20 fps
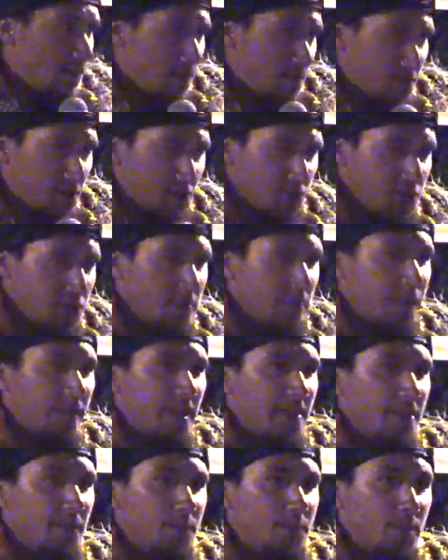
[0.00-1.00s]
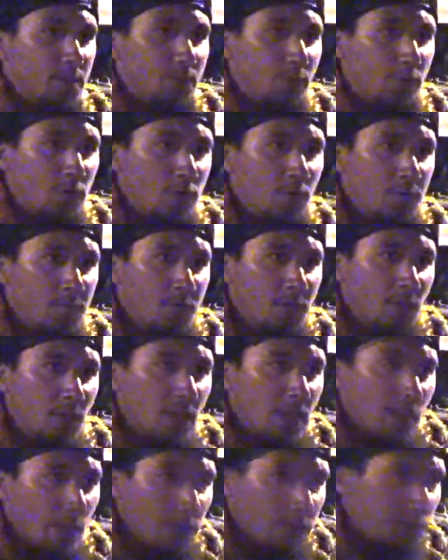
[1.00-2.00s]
They could unify the people, and